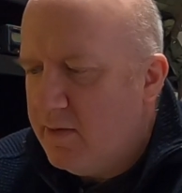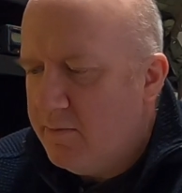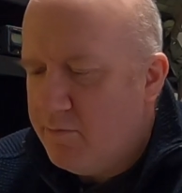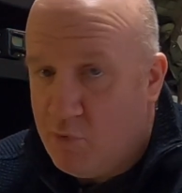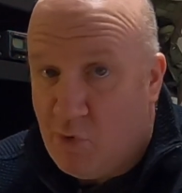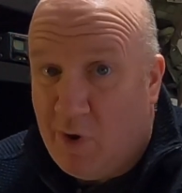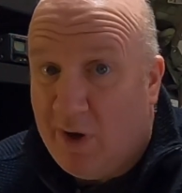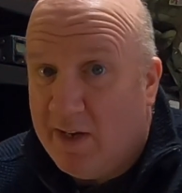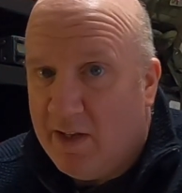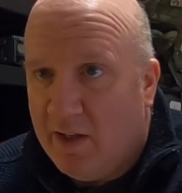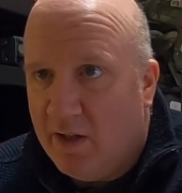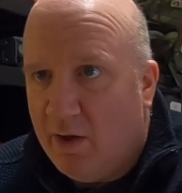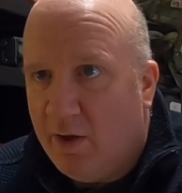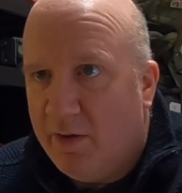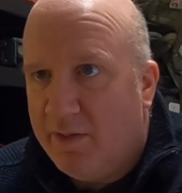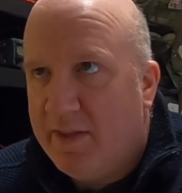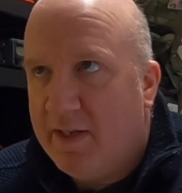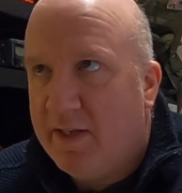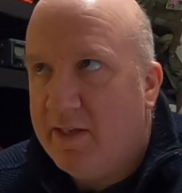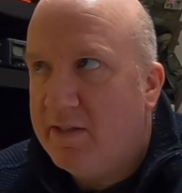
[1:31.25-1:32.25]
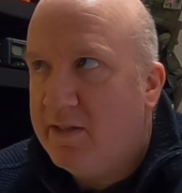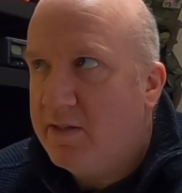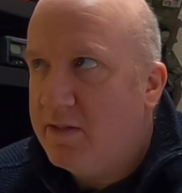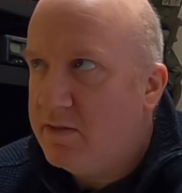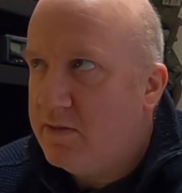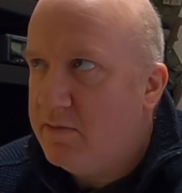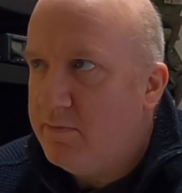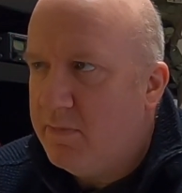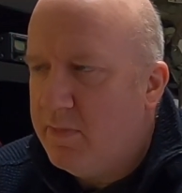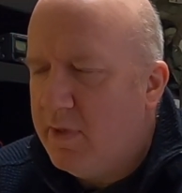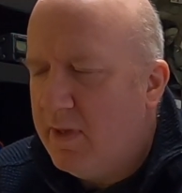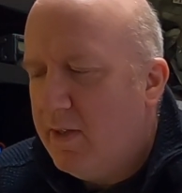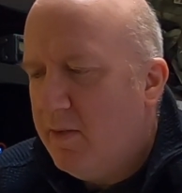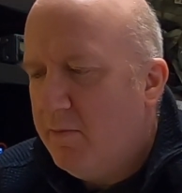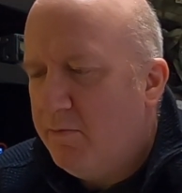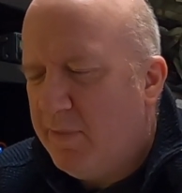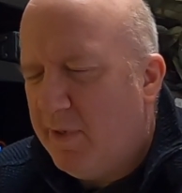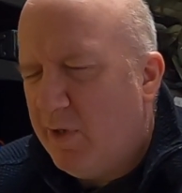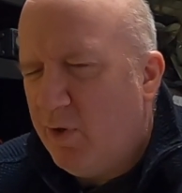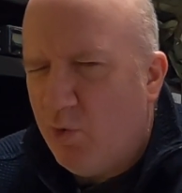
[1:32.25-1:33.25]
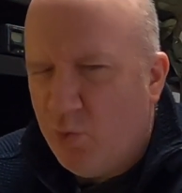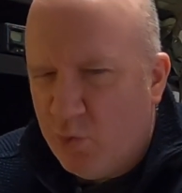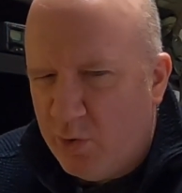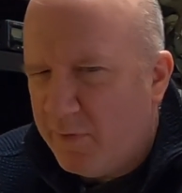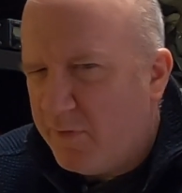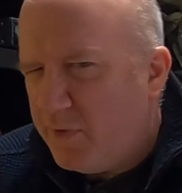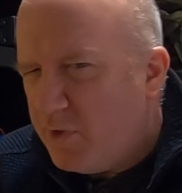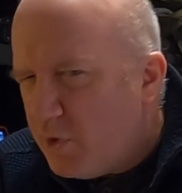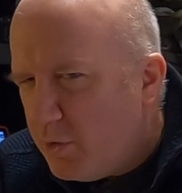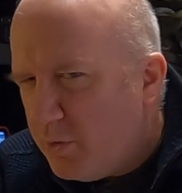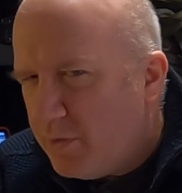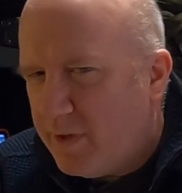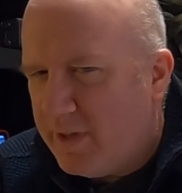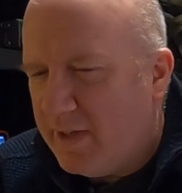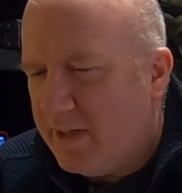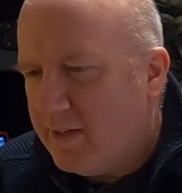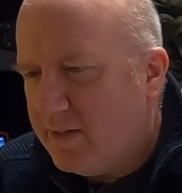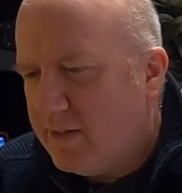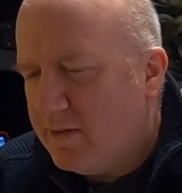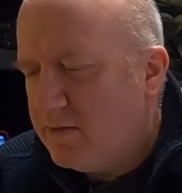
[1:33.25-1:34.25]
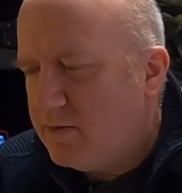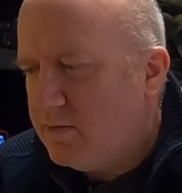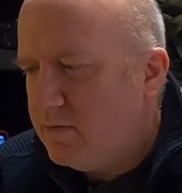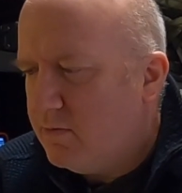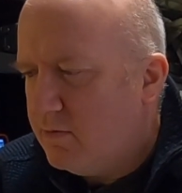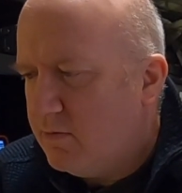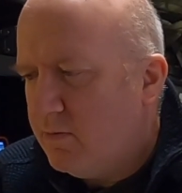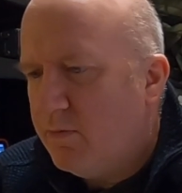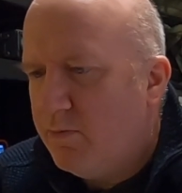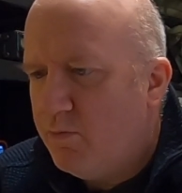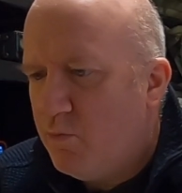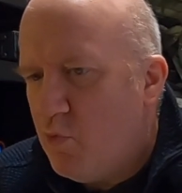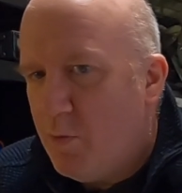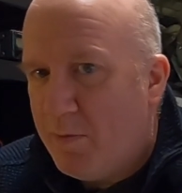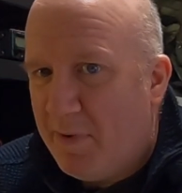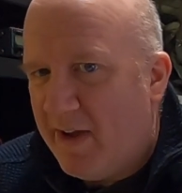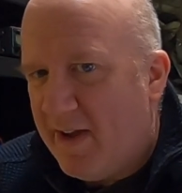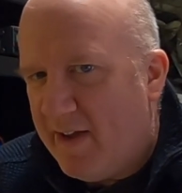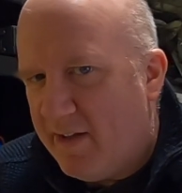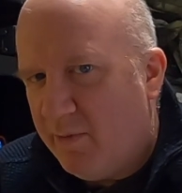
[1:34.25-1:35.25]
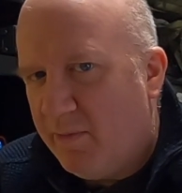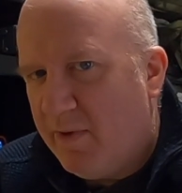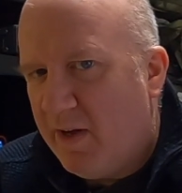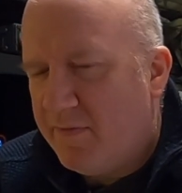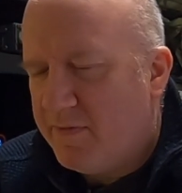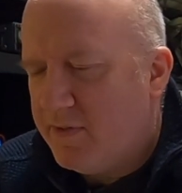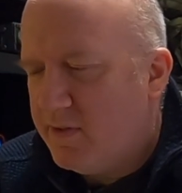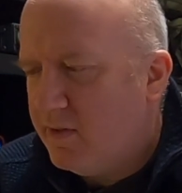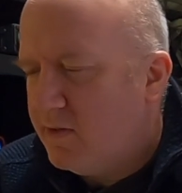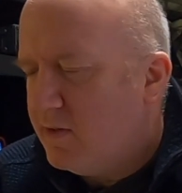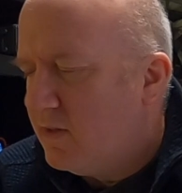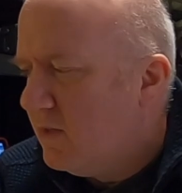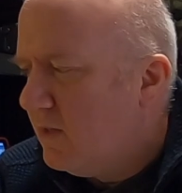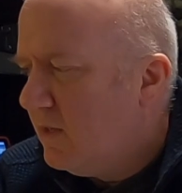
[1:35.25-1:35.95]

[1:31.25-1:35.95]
break a lot of things and build a few things and repair them after.